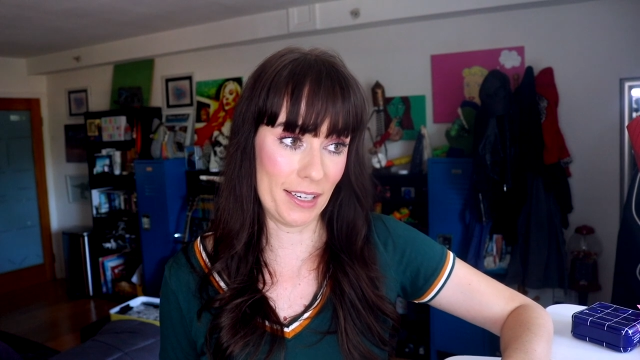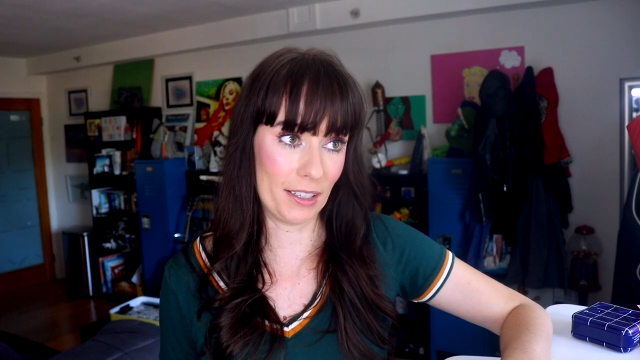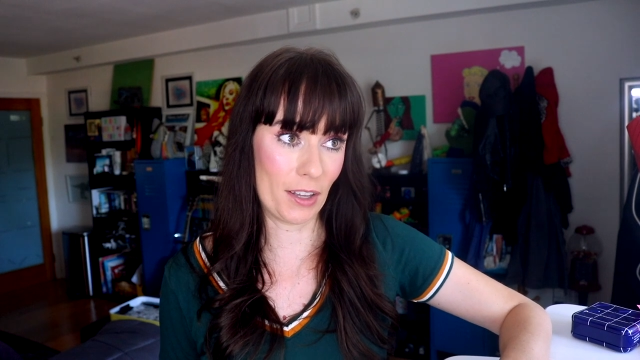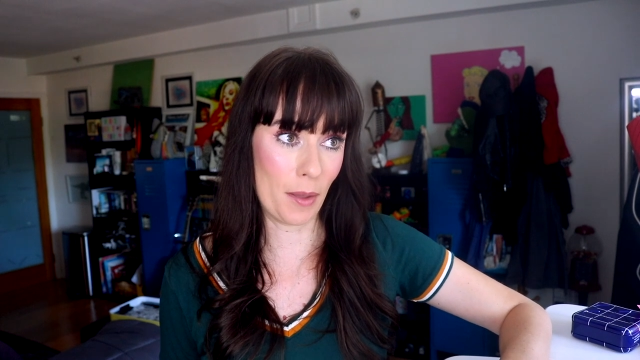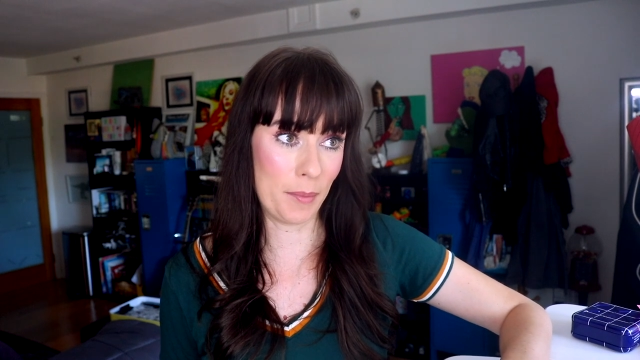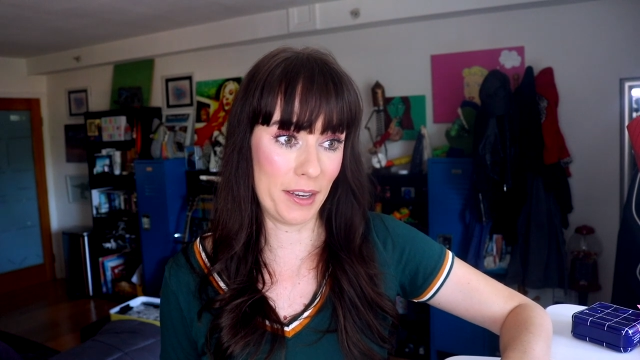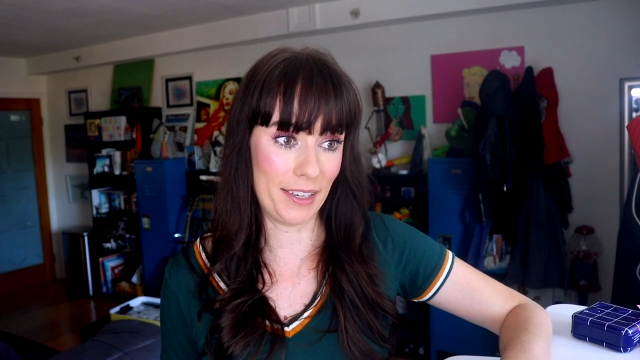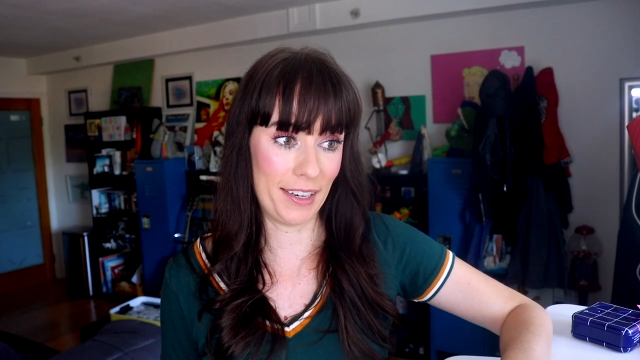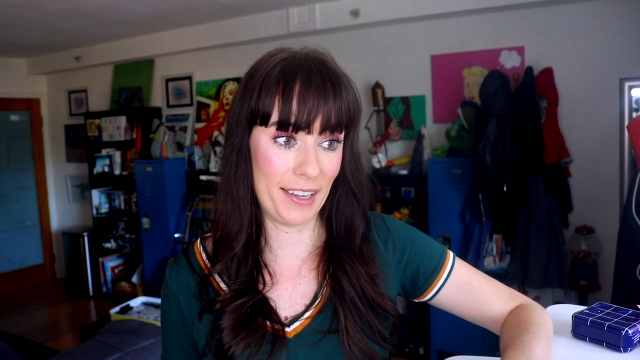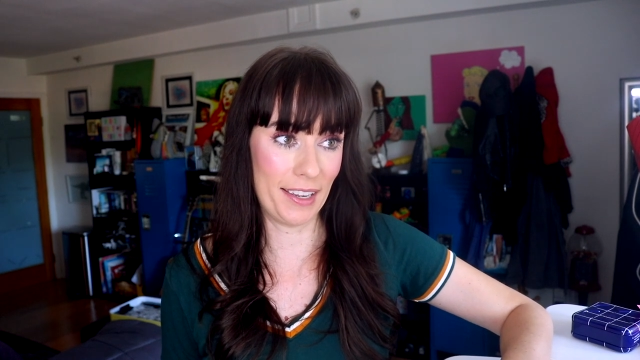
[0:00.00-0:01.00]
a comment
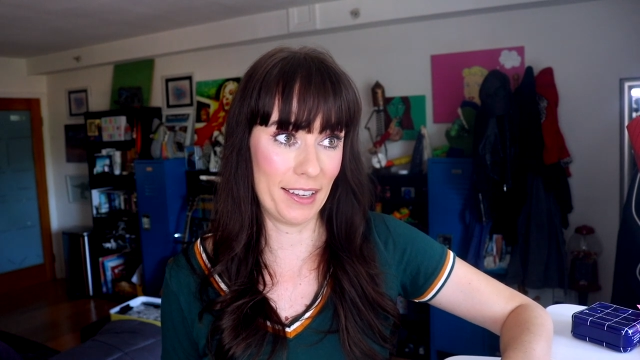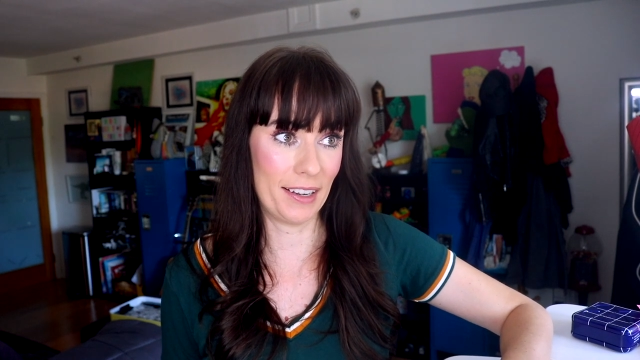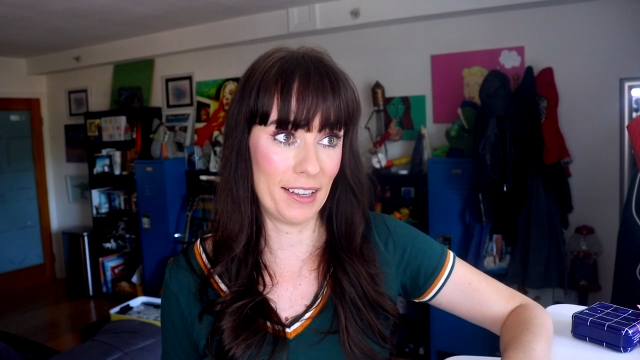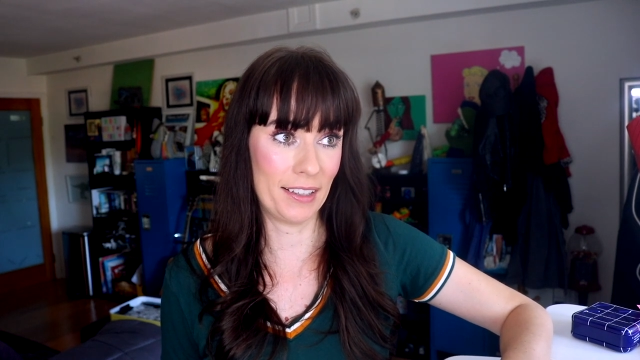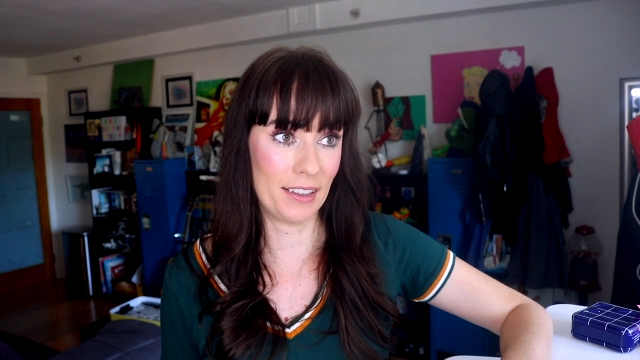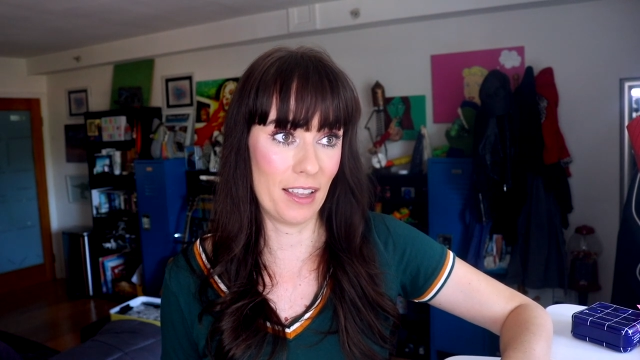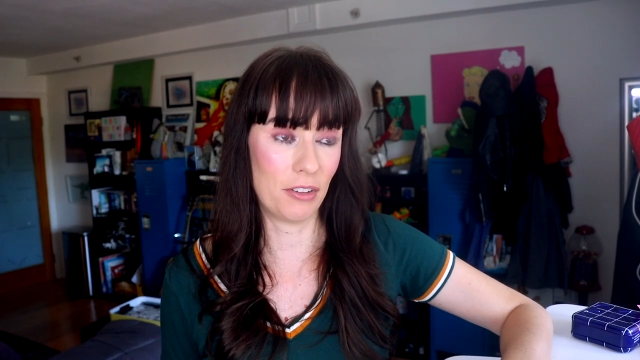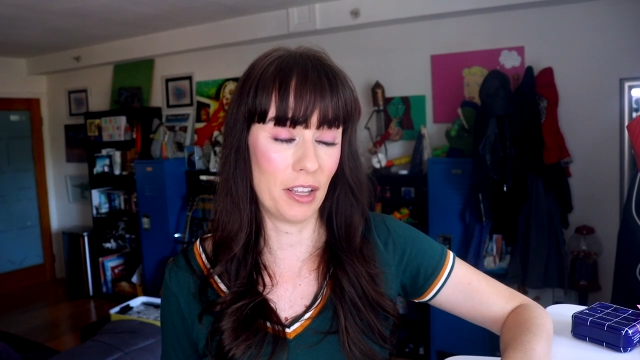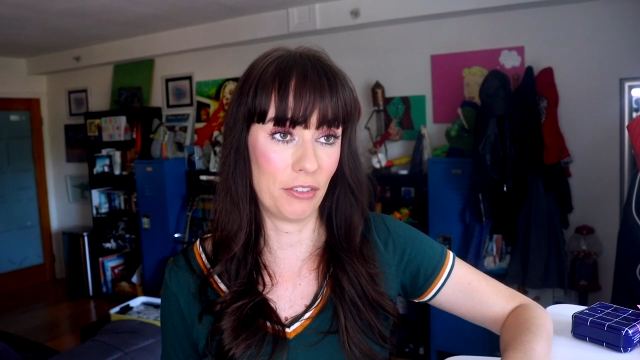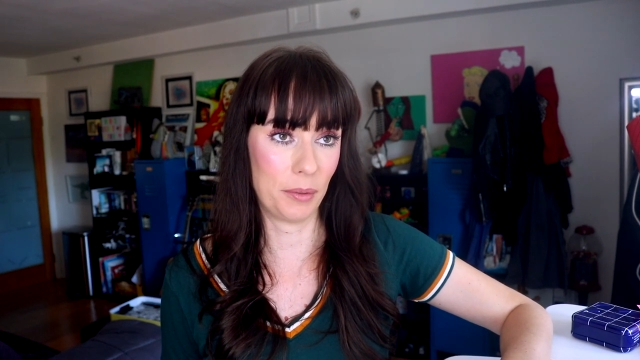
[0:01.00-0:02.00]
to hit, huh?
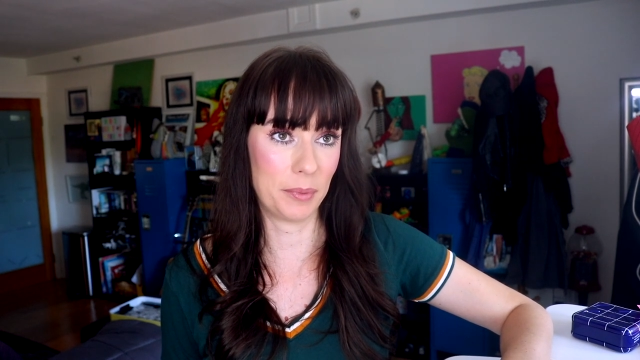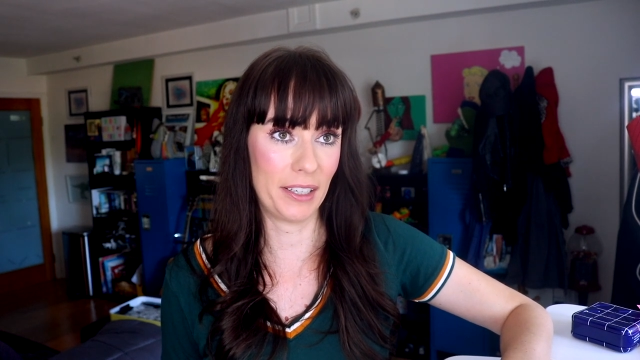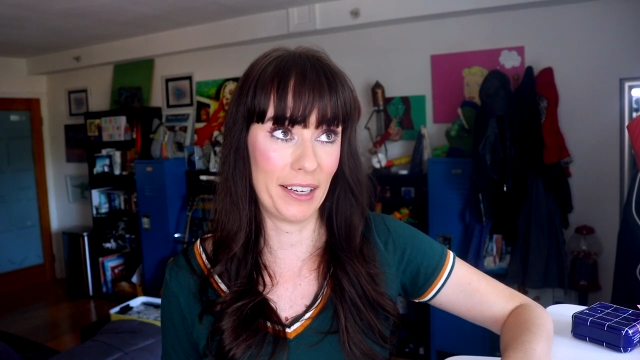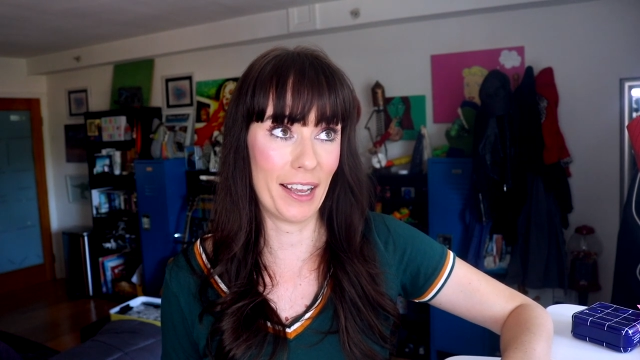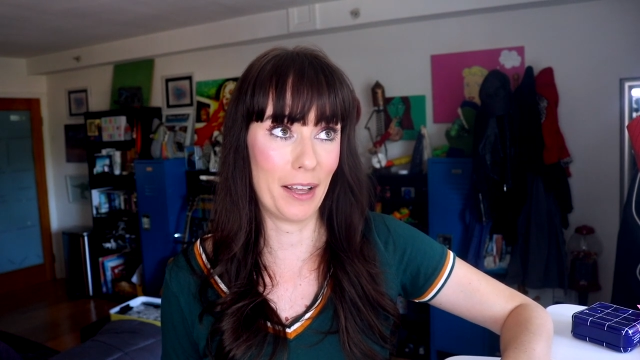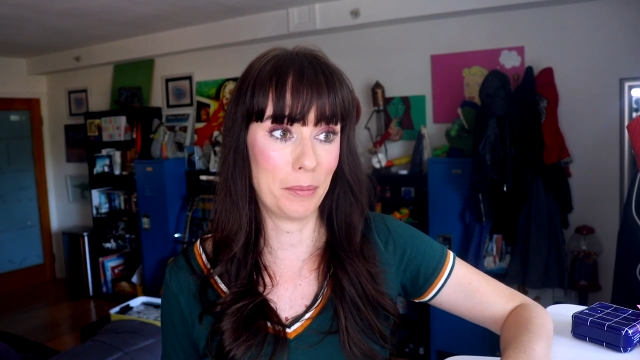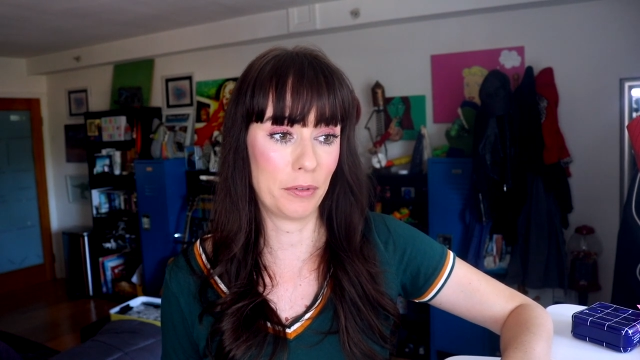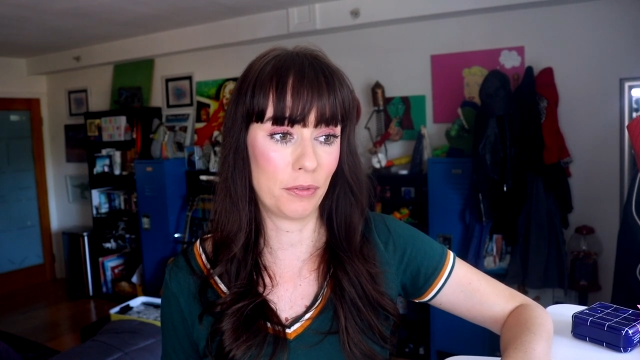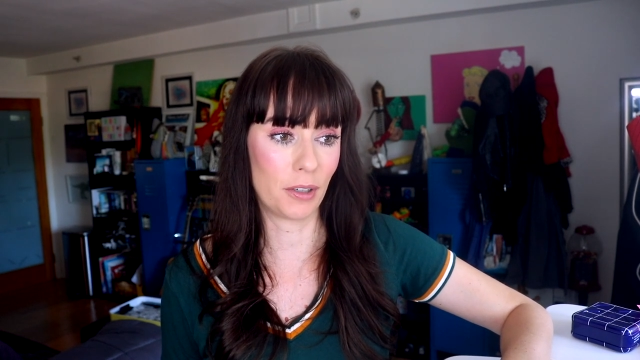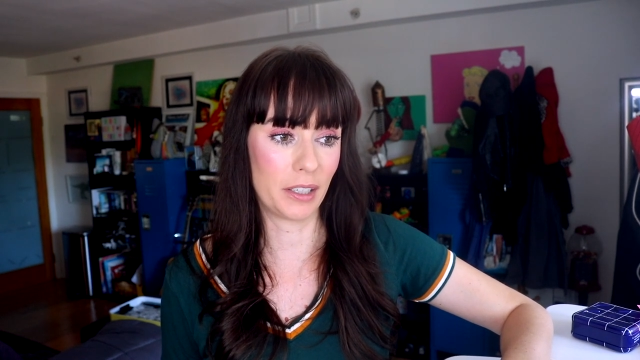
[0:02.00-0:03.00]
Level everybody out
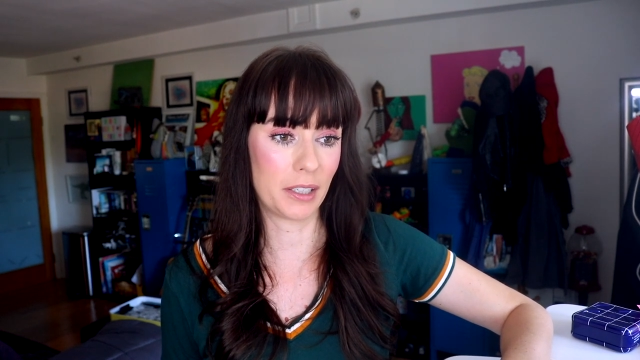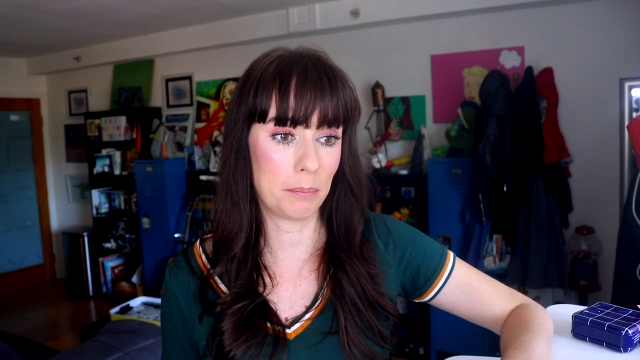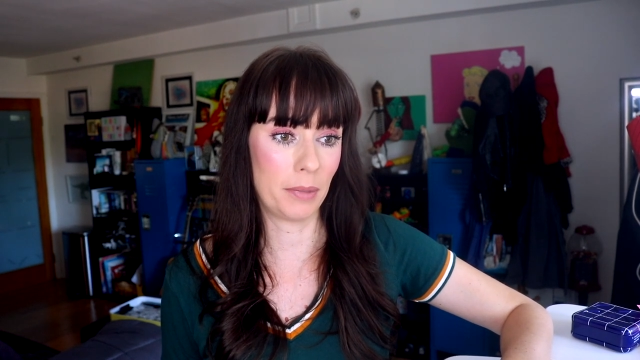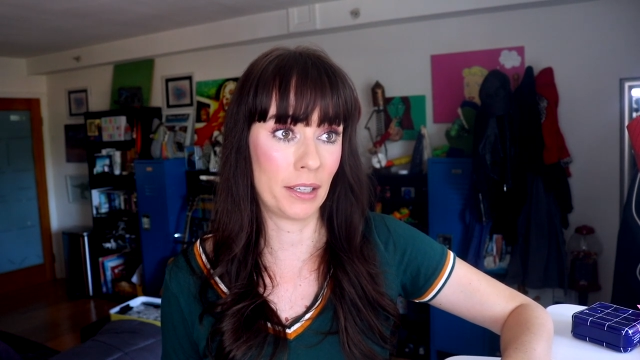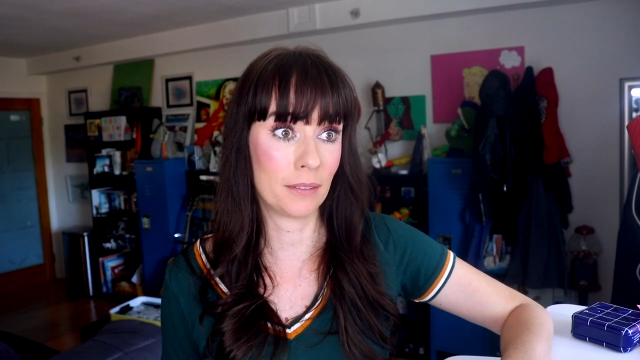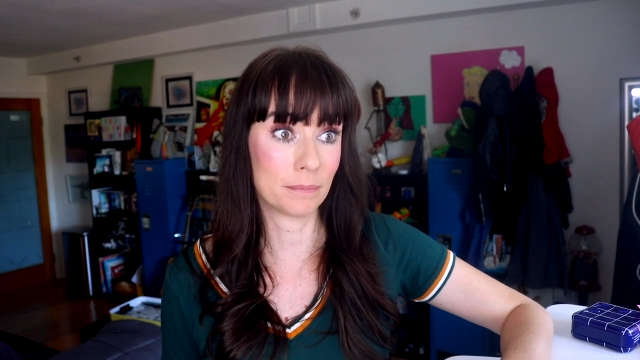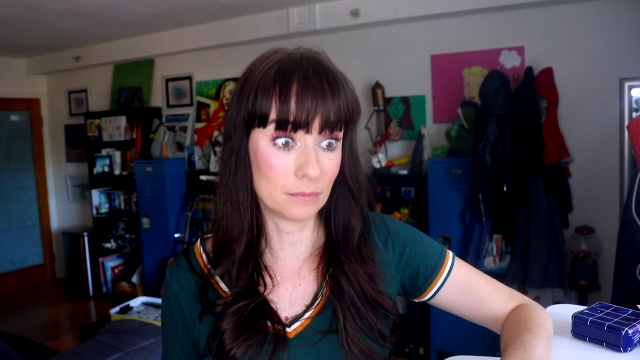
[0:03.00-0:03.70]
before I can be